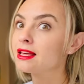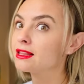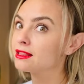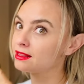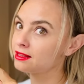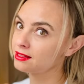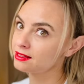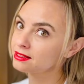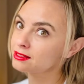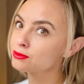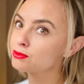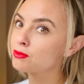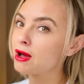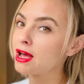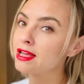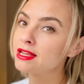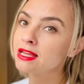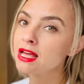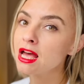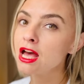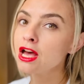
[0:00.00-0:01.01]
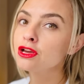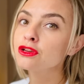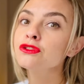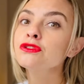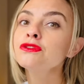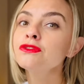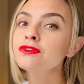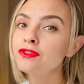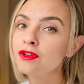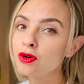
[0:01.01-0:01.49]
And this way,
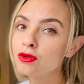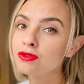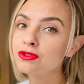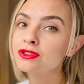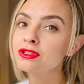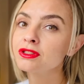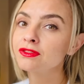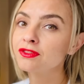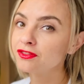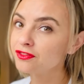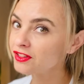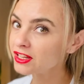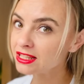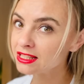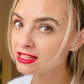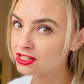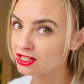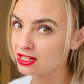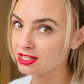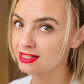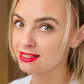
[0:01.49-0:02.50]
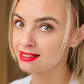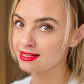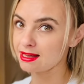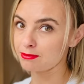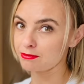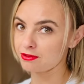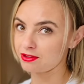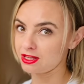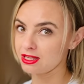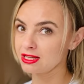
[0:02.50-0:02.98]
you focus on finishing
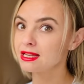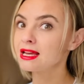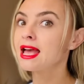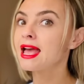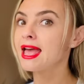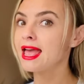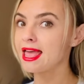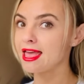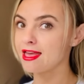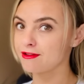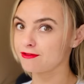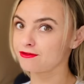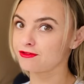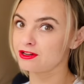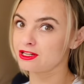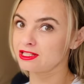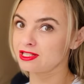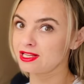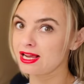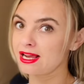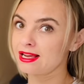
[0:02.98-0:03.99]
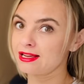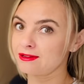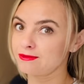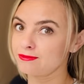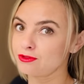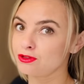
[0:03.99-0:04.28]
something every day.